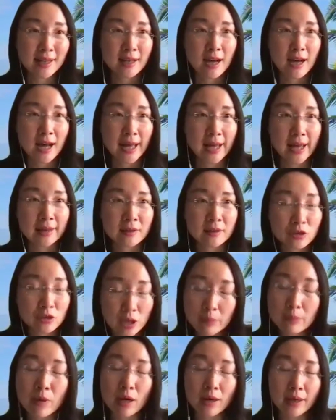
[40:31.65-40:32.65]
And the
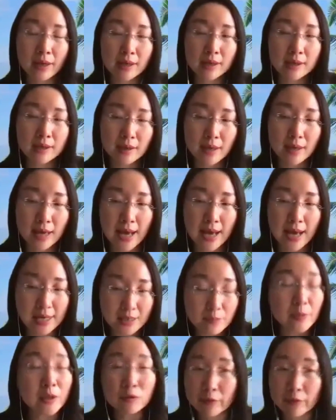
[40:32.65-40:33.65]
job market has
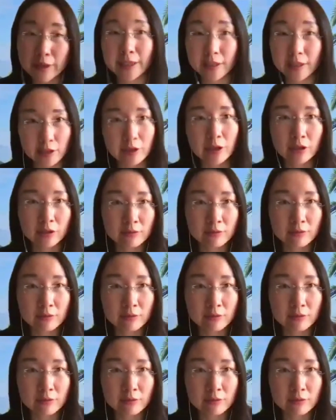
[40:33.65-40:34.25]
been really good